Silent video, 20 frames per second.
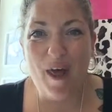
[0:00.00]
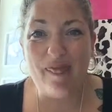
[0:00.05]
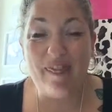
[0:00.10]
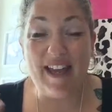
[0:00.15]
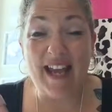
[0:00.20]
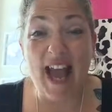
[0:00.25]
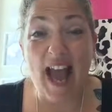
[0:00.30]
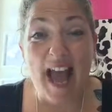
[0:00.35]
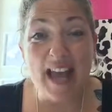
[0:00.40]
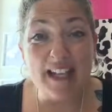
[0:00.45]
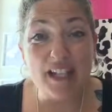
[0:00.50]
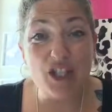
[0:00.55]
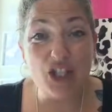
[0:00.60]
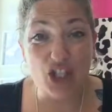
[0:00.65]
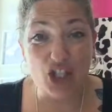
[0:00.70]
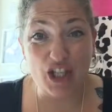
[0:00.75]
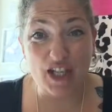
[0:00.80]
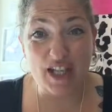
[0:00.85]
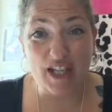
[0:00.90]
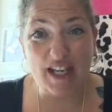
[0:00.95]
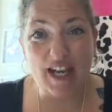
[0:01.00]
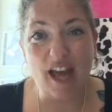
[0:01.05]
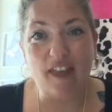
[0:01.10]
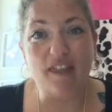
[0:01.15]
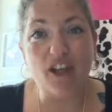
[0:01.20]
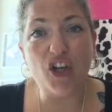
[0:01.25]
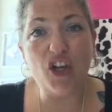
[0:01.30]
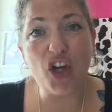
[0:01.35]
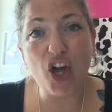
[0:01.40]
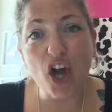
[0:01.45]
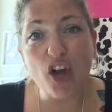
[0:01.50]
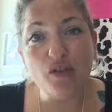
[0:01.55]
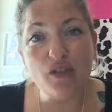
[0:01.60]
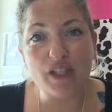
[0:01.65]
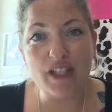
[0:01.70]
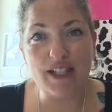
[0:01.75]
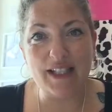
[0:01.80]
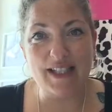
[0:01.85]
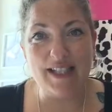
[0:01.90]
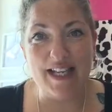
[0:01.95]
the energy and the
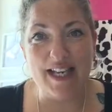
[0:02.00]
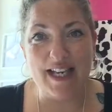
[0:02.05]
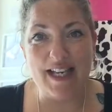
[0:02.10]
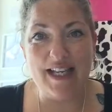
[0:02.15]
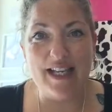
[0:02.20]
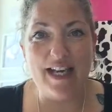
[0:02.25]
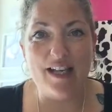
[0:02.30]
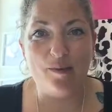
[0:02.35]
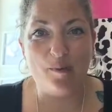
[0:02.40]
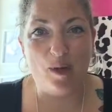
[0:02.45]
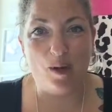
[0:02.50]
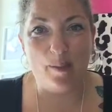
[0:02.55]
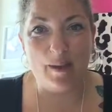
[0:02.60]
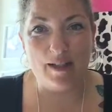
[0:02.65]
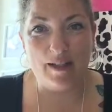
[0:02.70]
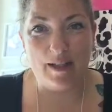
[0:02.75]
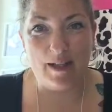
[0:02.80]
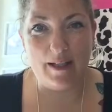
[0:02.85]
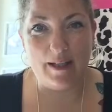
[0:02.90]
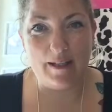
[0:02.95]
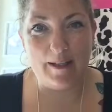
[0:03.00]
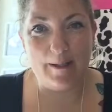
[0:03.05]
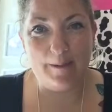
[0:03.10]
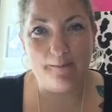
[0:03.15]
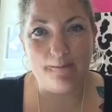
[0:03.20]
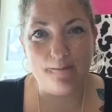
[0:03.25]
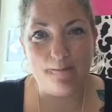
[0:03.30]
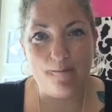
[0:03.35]
currency in my business.